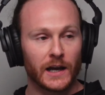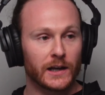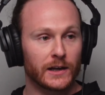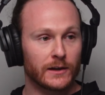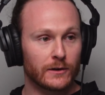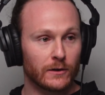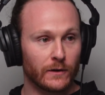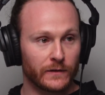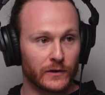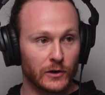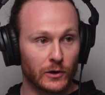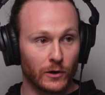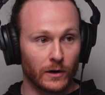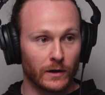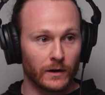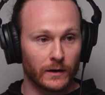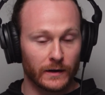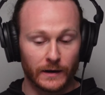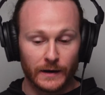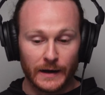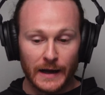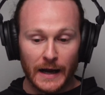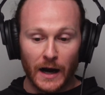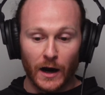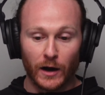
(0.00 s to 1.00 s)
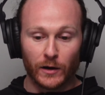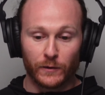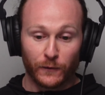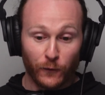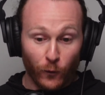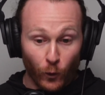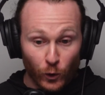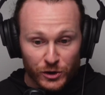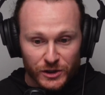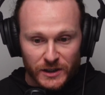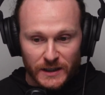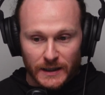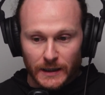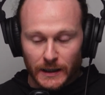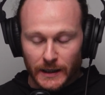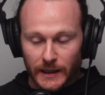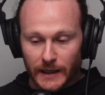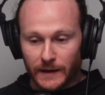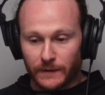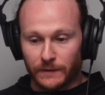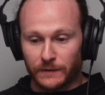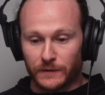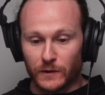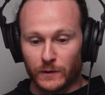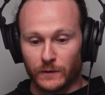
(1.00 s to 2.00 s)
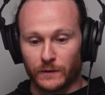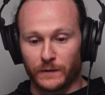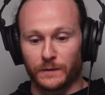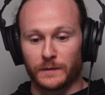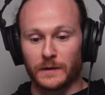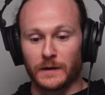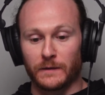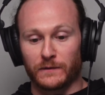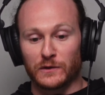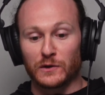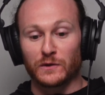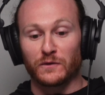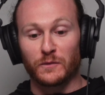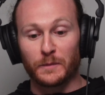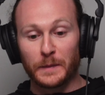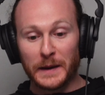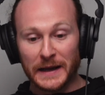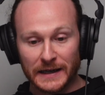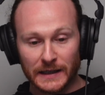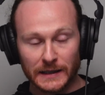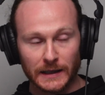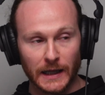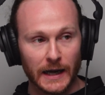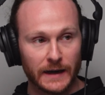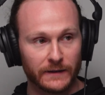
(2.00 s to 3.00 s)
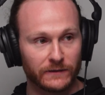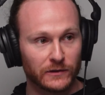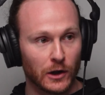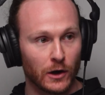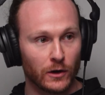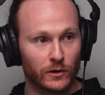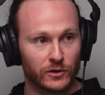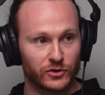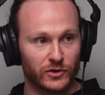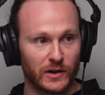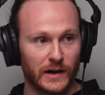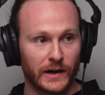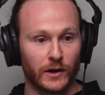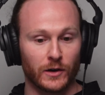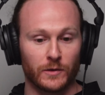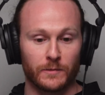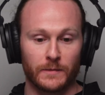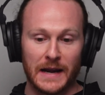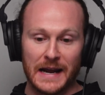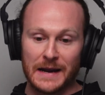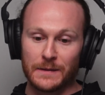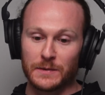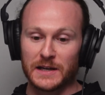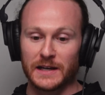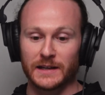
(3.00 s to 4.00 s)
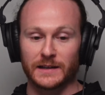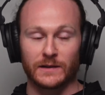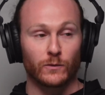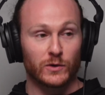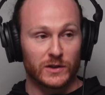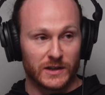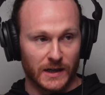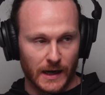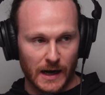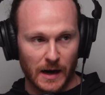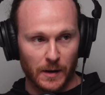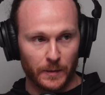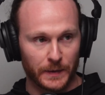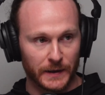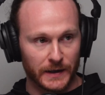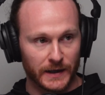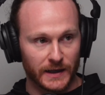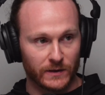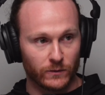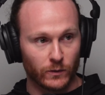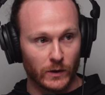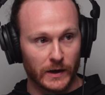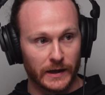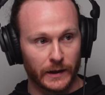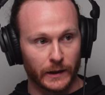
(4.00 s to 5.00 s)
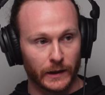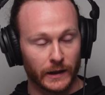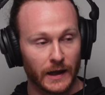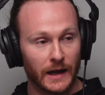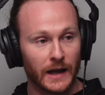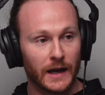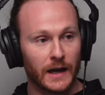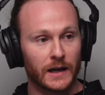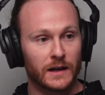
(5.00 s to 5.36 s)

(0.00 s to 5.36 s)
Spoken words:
if you're unfortunately, if you've been a lifelong drinker, maybe it was accompanied with